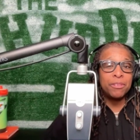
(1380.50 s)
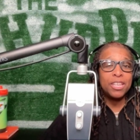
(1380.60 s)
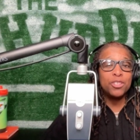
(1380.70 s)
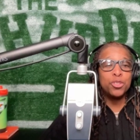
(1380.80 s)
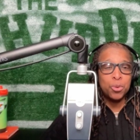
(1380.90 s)

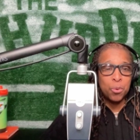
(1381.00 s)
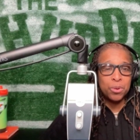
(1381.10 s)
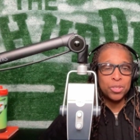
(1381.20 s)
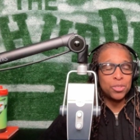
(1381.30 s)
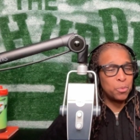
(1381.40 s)
is
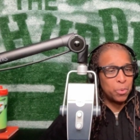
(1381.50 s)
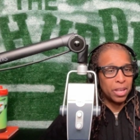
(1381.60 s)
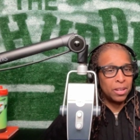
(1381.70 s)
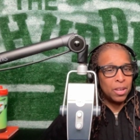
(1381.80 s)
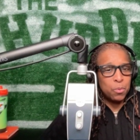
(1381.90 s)
yours to
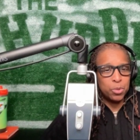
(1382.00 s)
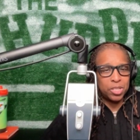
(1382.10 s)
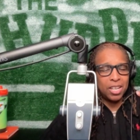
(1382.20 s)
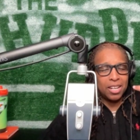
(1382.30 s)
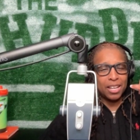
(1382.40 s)
win. We'll
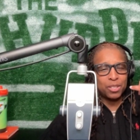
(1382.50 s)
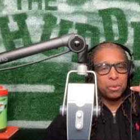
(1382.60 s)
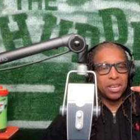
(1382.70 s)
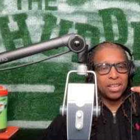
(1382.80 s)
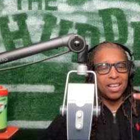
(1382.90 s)
see you next
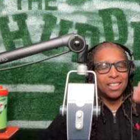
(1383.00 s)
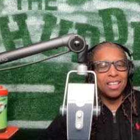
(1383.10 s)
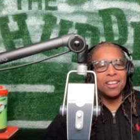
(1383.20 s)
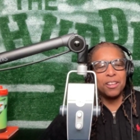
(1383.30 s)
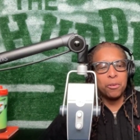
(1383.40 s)
week in the
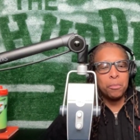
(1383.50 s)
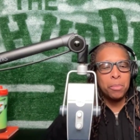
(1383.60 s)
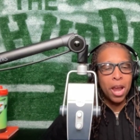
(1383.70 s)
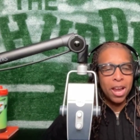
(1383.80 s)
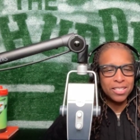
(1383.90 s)
Huddle.
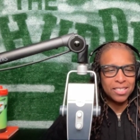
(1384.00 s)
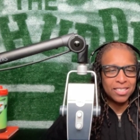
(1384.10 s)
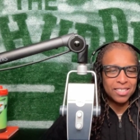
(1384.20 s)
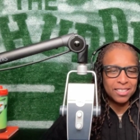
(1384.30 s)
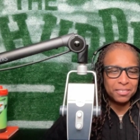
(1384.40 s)
Peace.